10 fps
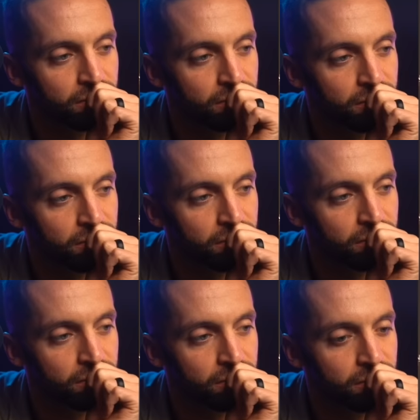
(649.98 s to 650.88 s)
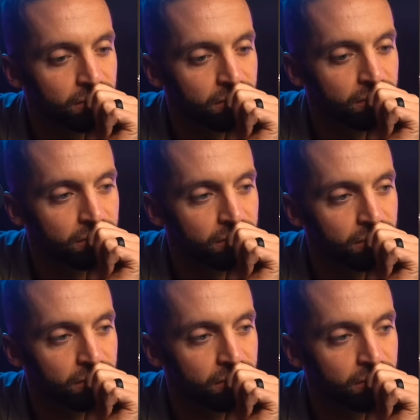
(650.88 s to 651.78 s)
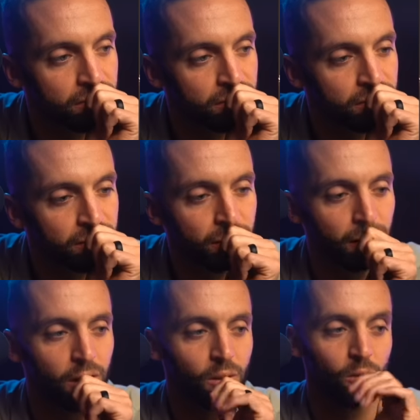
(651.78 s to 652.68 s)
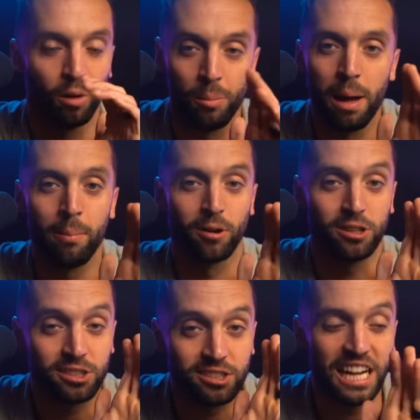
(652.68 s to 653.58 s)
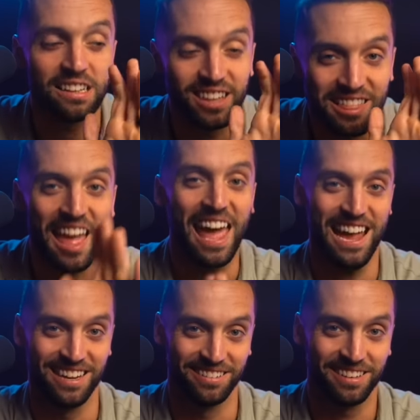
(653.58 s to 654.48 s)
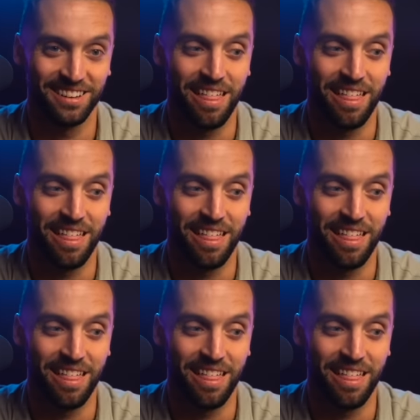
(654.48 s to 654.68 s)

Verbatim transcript: a dress and can be treated exactly the same? Remember, stick to the end.